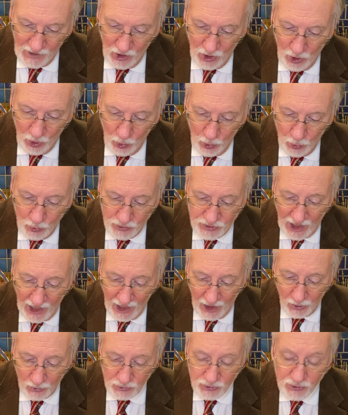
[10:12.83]
whose
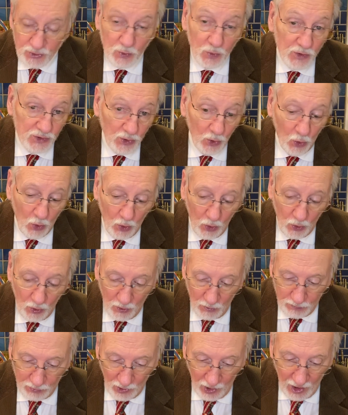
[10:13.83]
house was all her
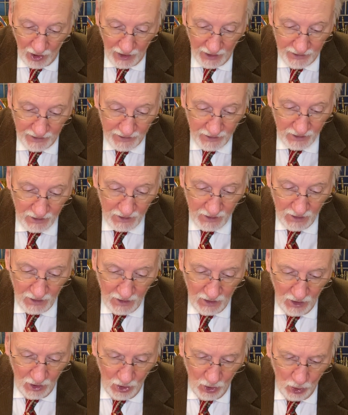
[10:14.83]
pride,
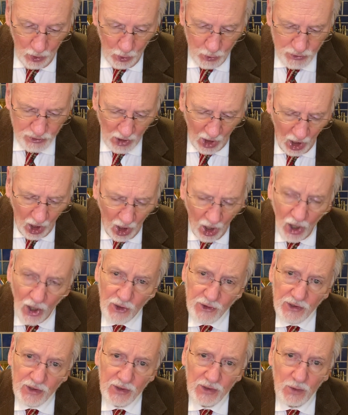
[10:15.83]
whose
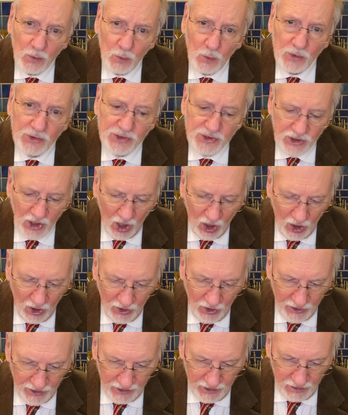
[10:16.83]
heart was
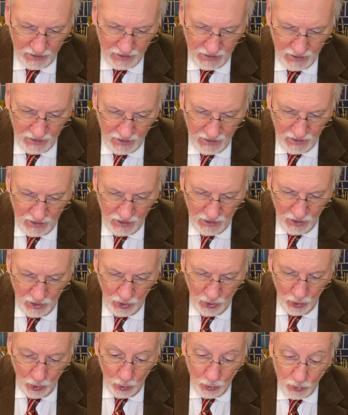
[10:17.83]
tardy,
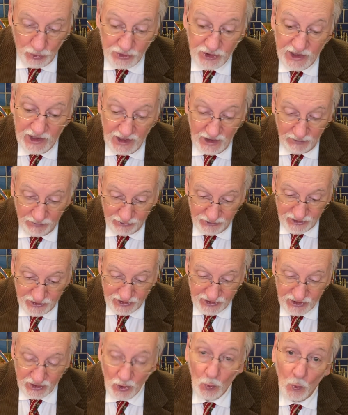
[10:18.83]
whose
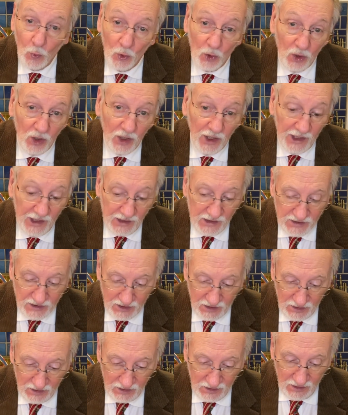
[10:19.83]
gifts were late,
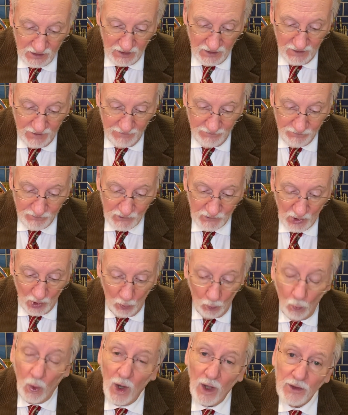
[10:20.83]

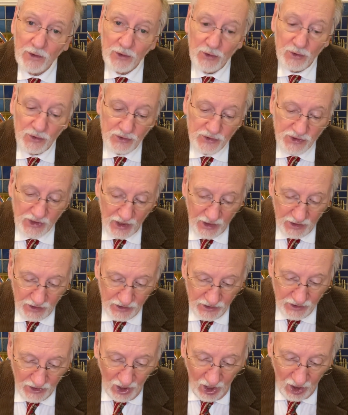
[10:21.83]
wanders and
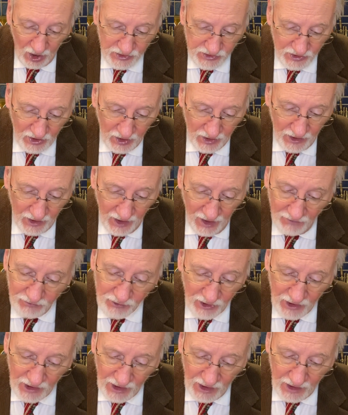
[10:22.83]
knocks on
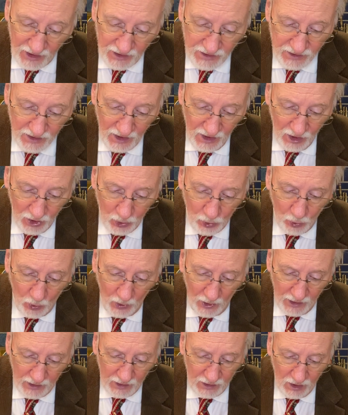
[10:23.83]
every gate,
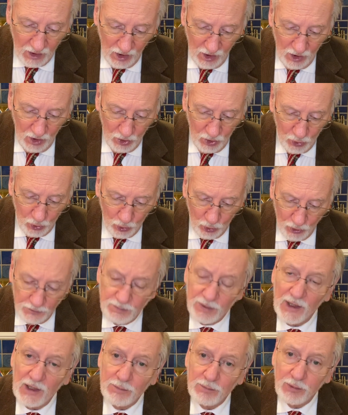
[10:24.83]
crying, "Good
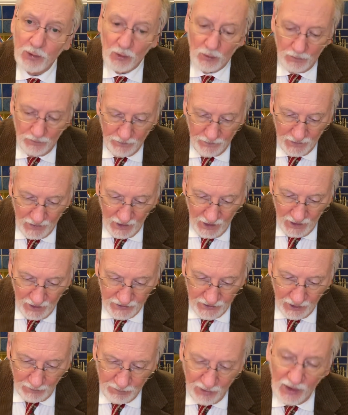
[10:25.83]
people,
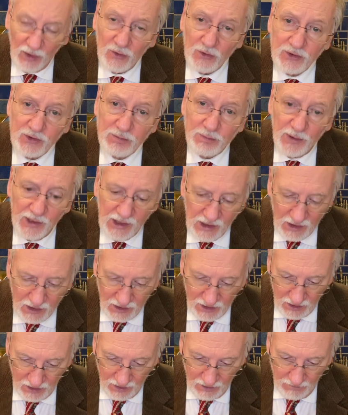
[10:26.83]
the bells
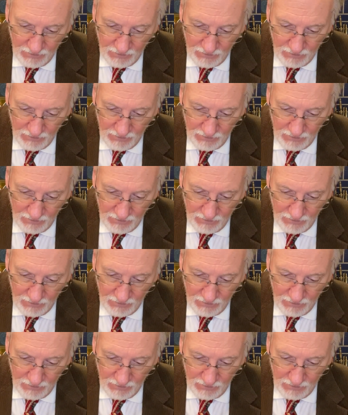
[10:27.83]
begin.